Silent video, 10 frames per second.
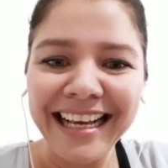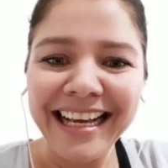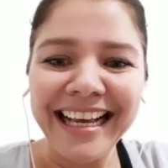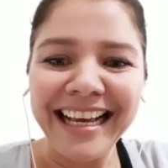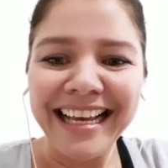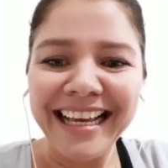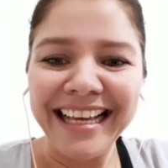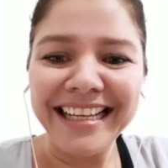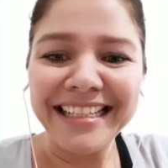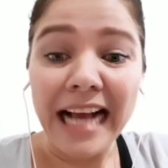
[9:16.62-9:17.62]

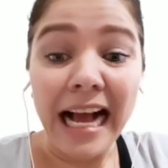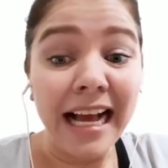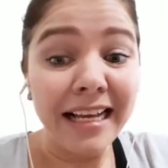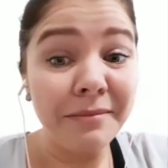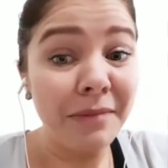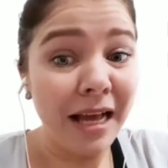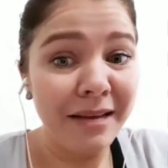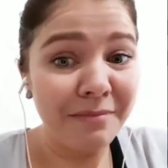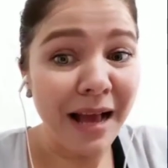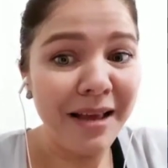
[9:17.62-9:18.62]
And I
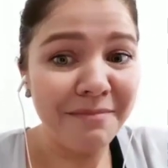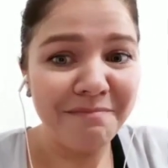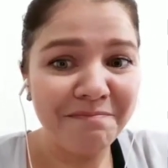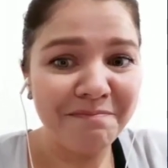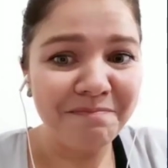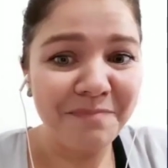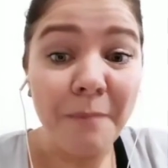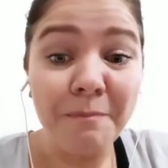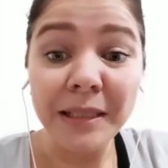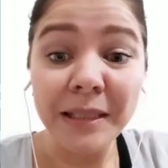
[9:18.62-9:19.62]

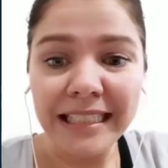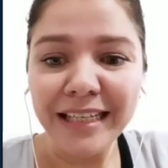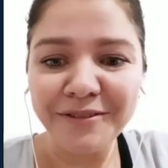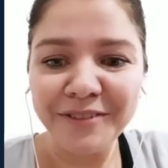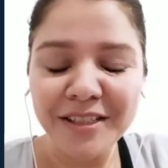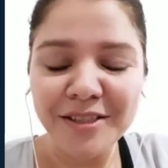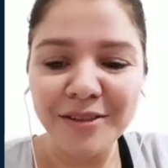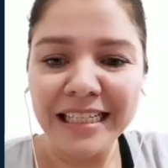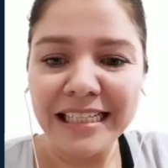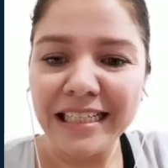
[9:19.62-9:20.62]
believe it's
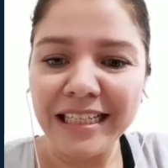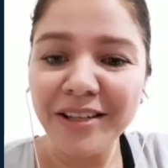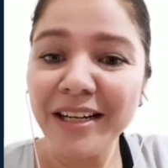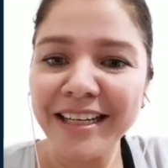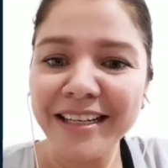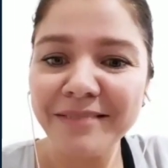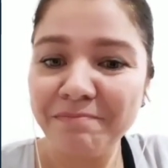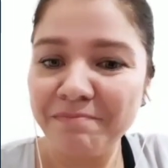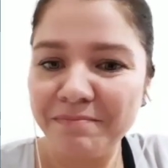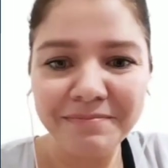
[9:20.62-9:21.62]
Lorenza here. It
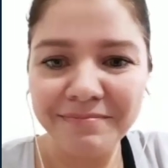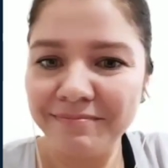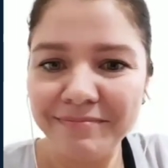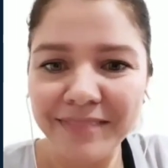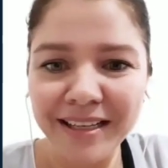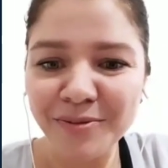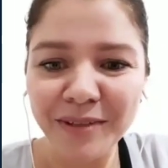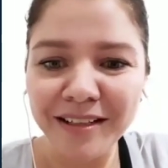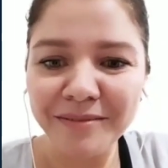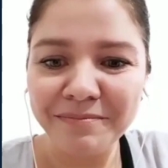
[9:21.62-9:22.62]
could as
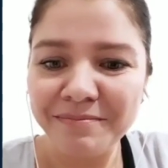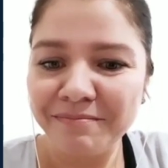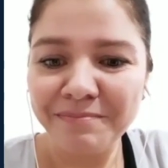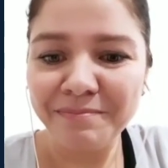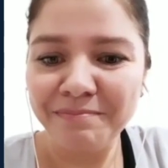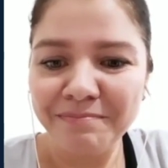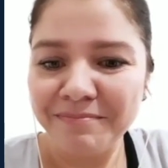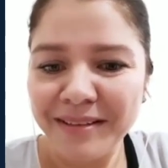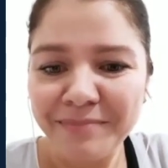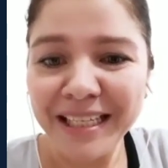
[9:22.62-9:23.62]
well
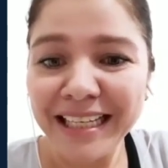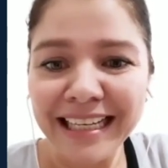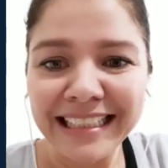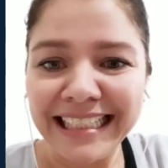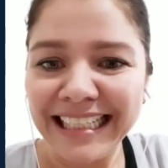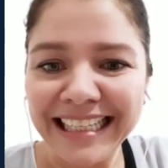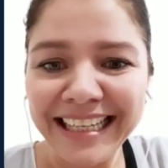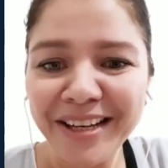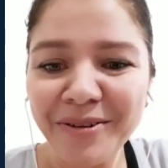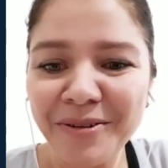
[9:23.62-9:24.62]
be
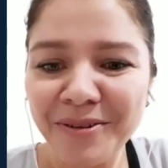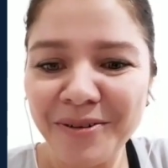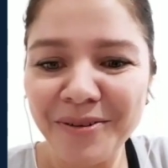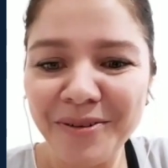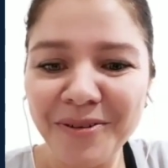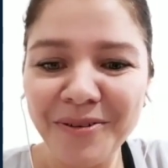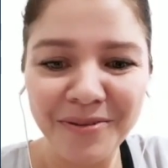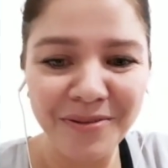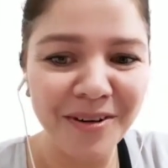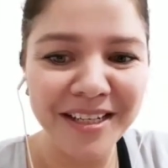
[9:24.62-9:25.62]
Aline, who
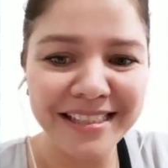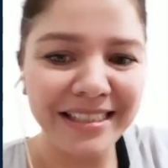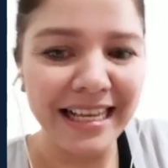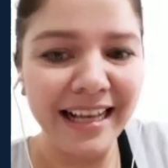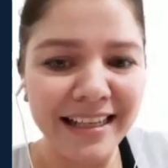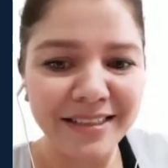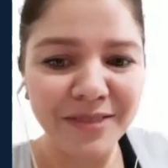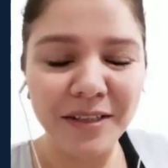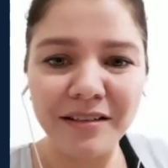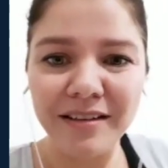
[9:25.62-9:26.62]
works at
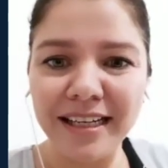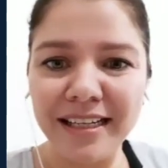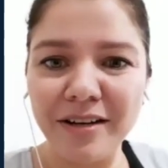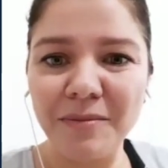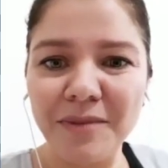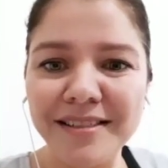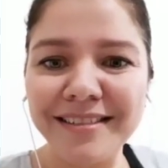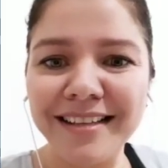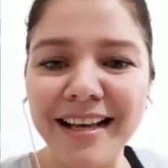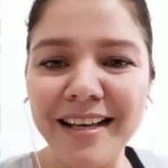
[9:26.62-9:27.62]
Winner
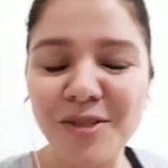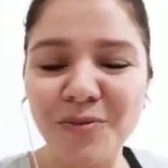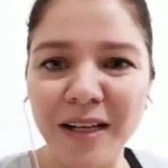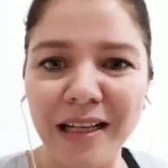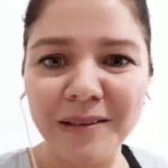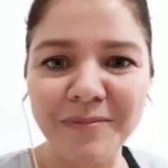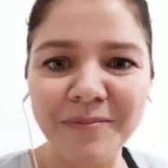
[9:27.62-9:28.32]
Idiomas as well.